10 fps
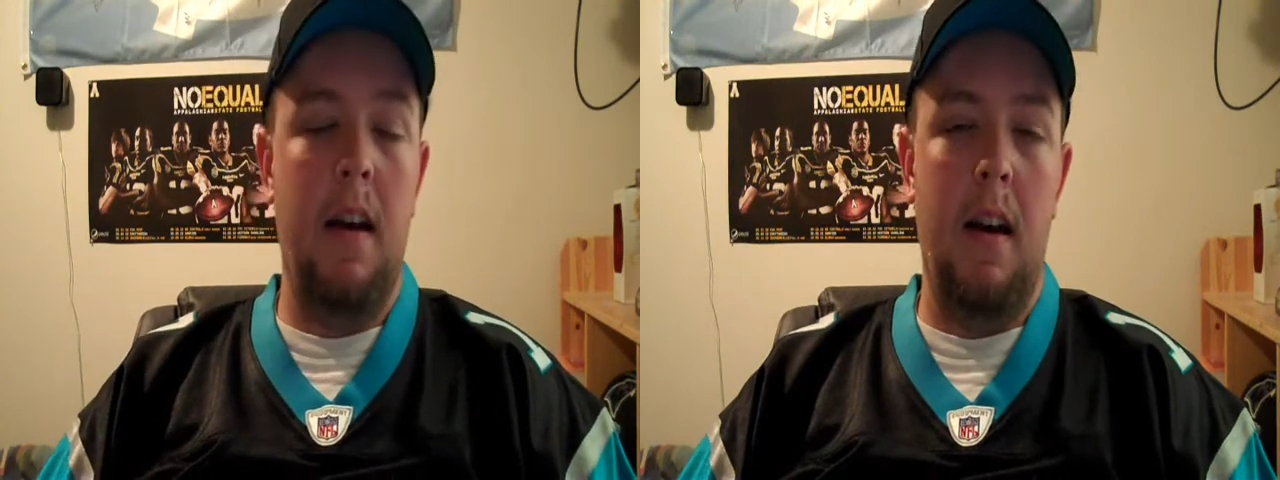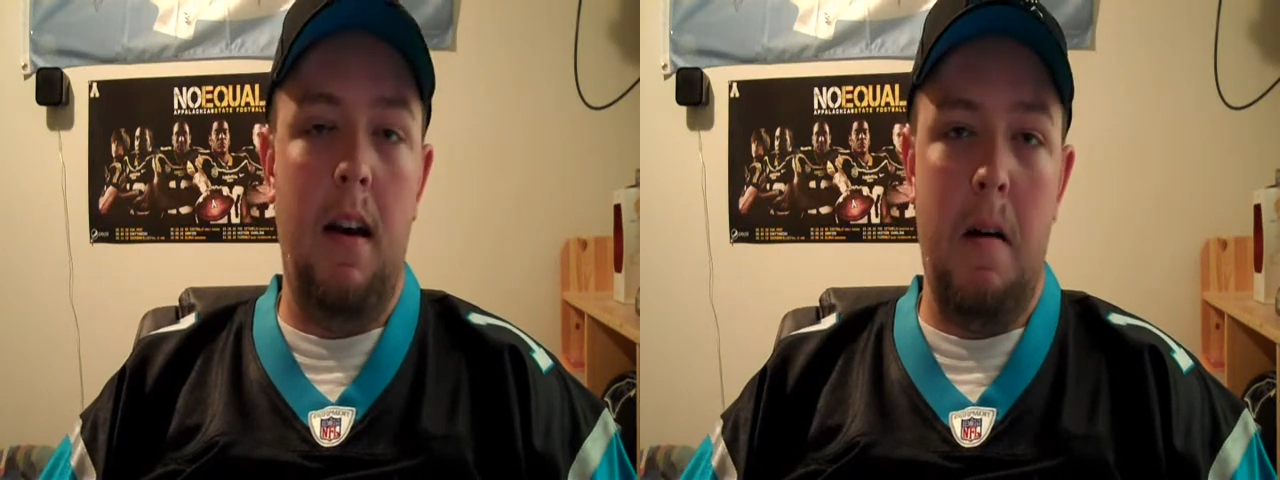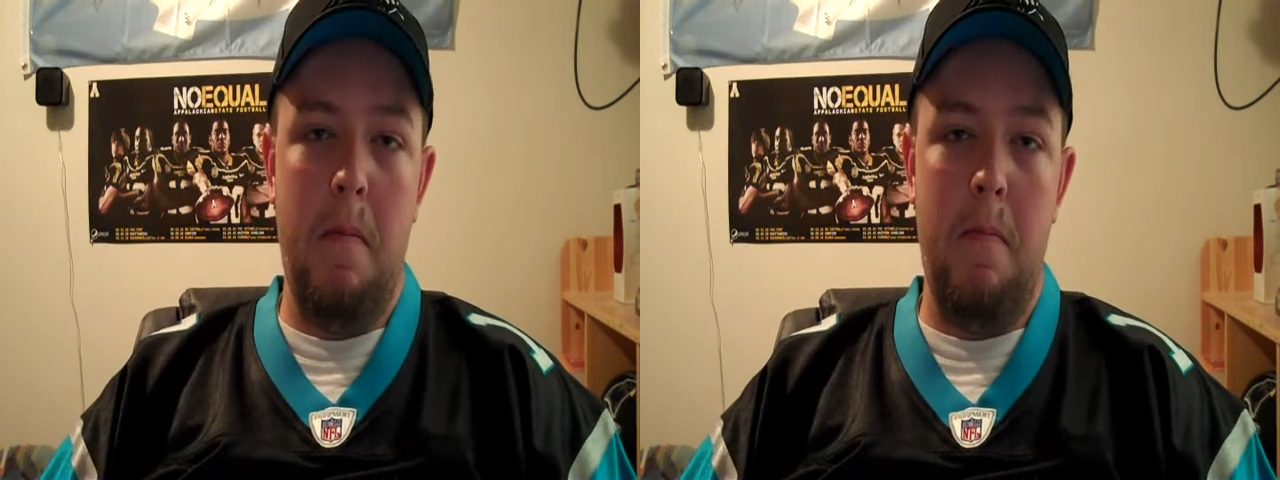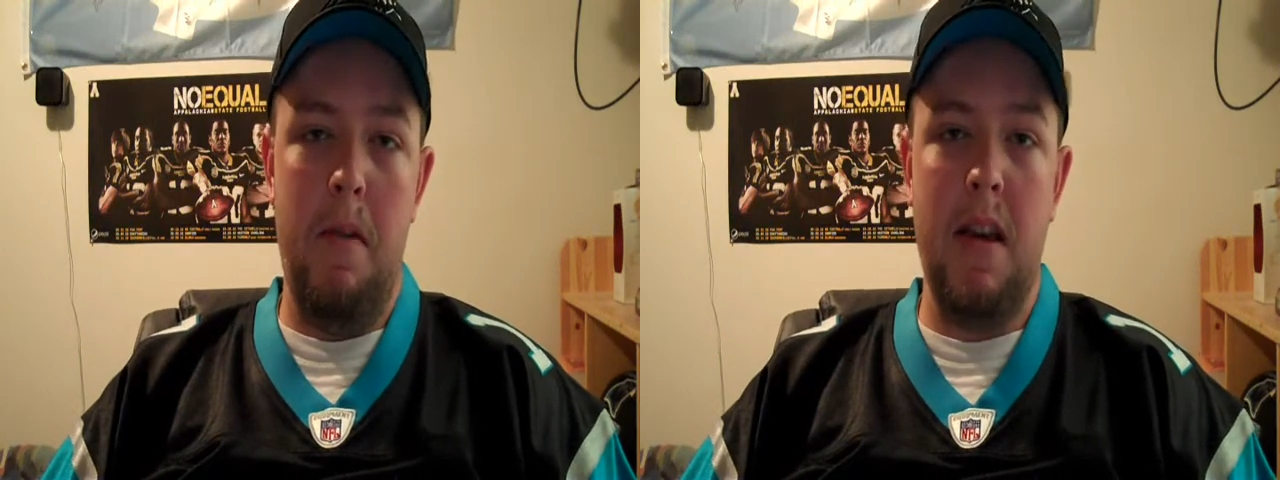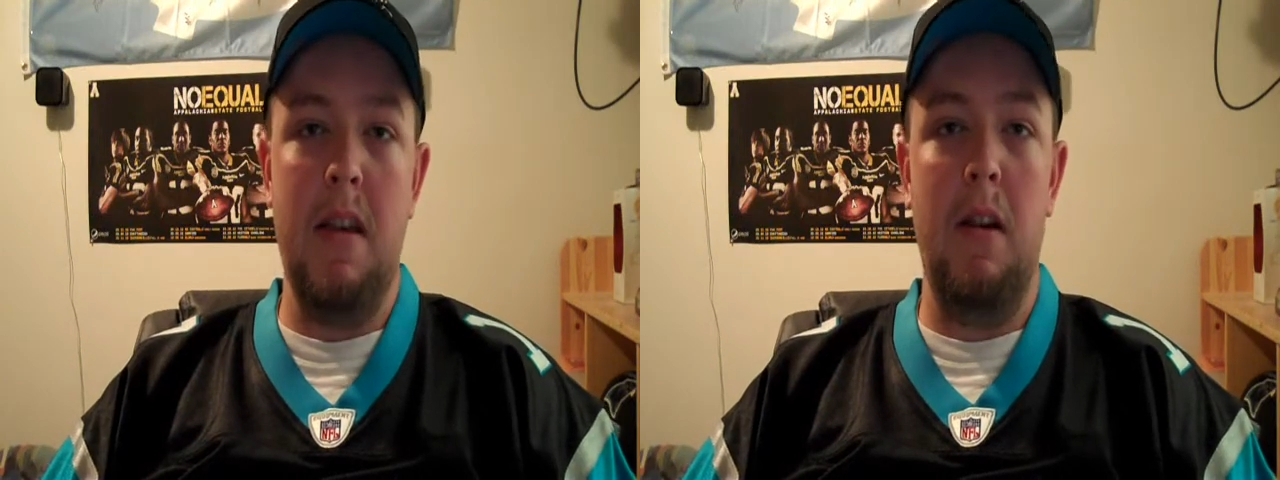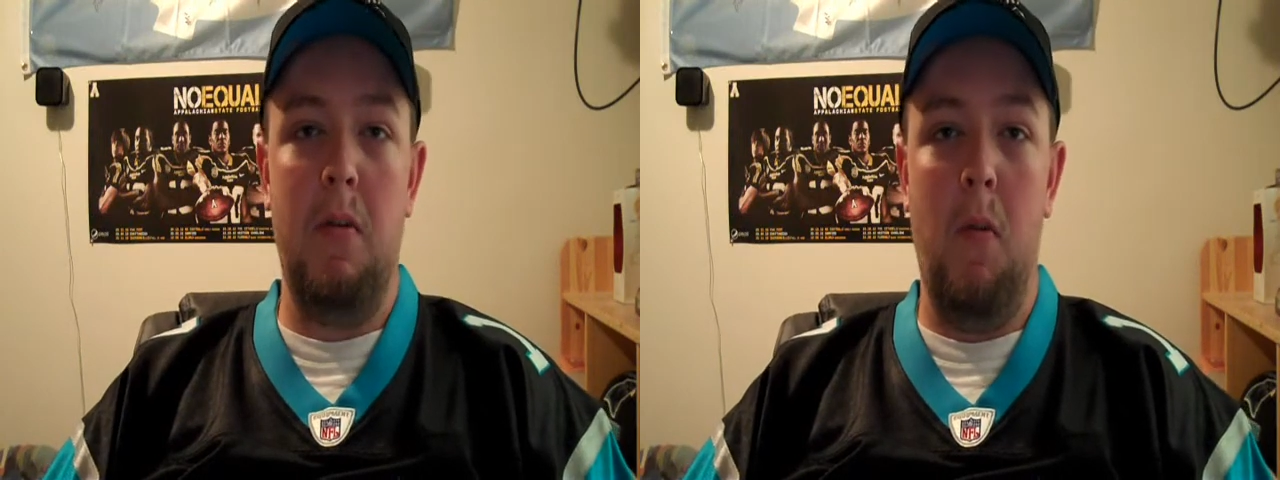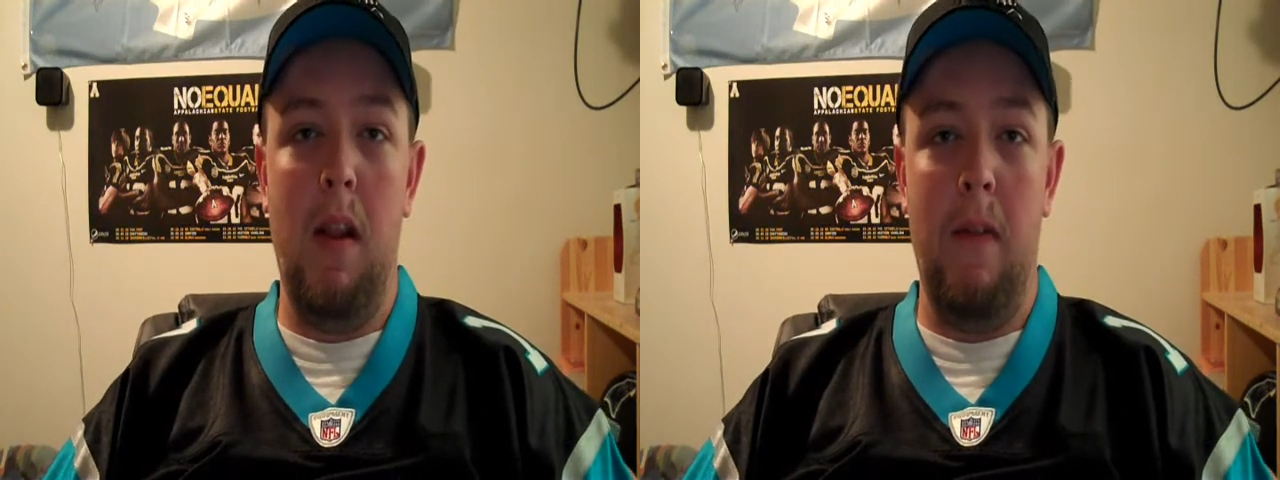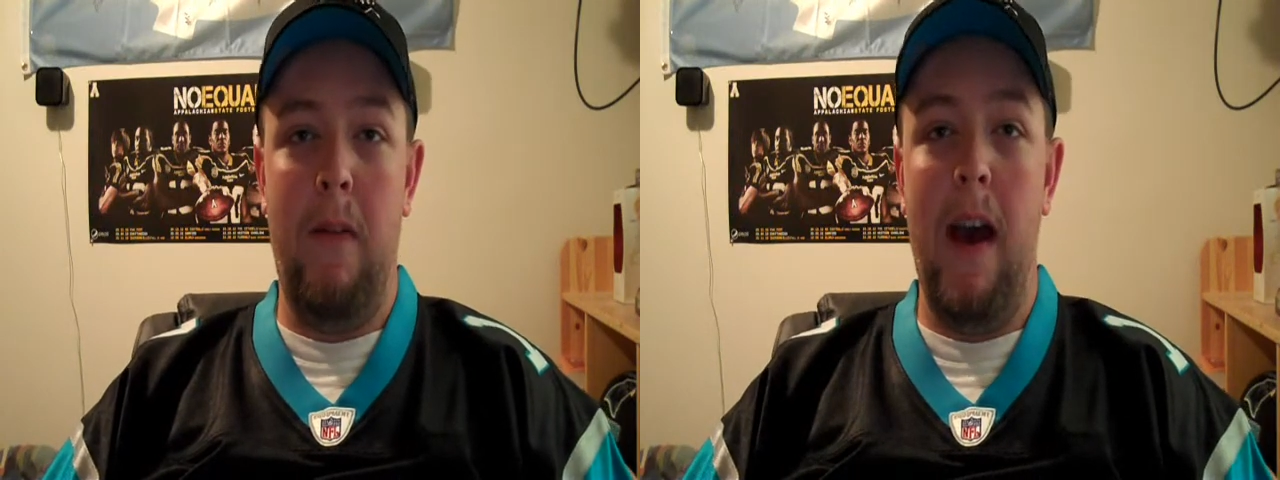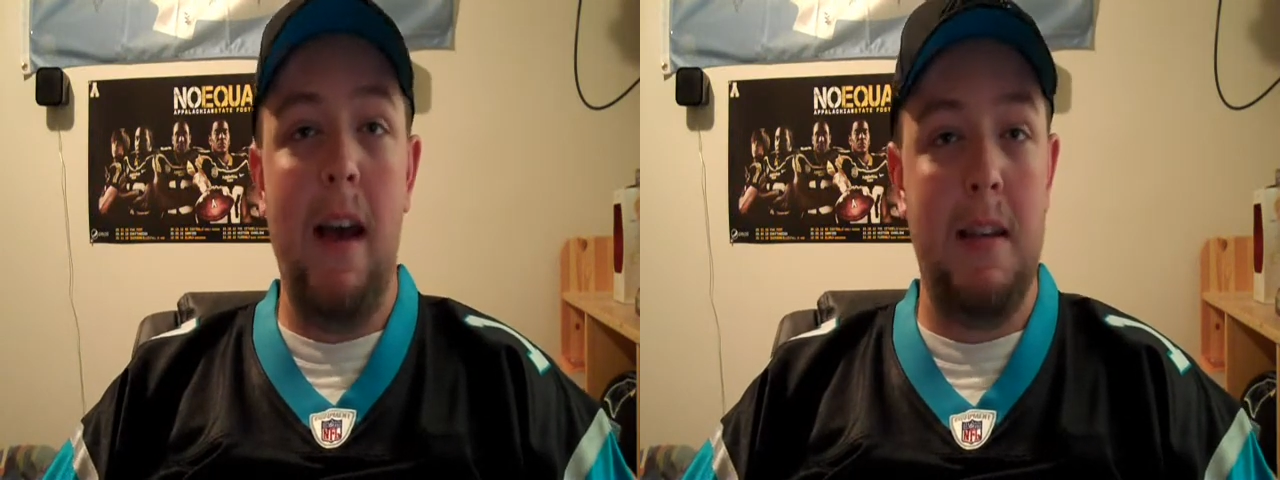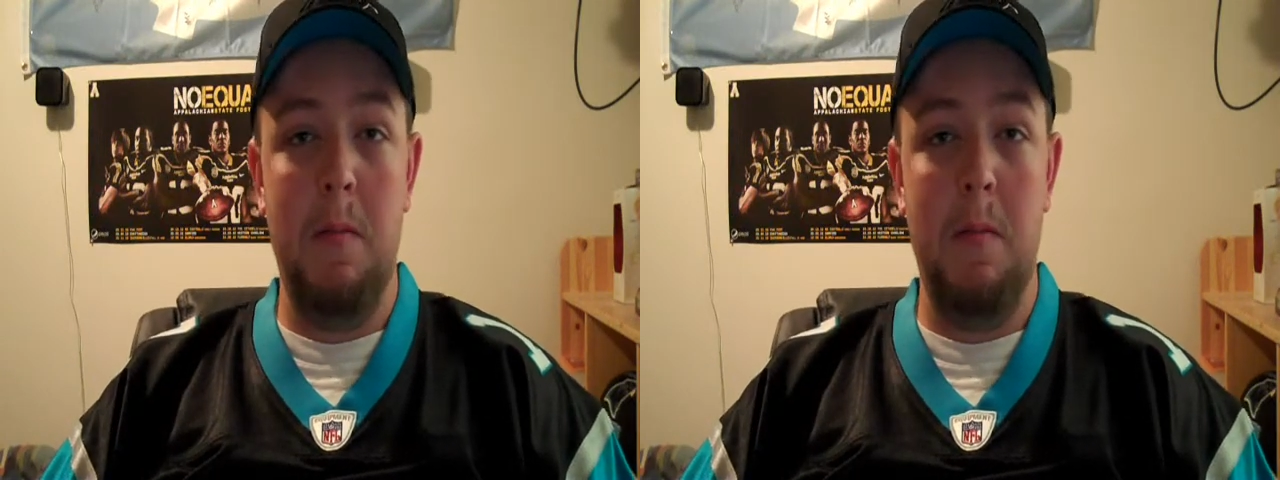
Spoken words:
But he looked really fast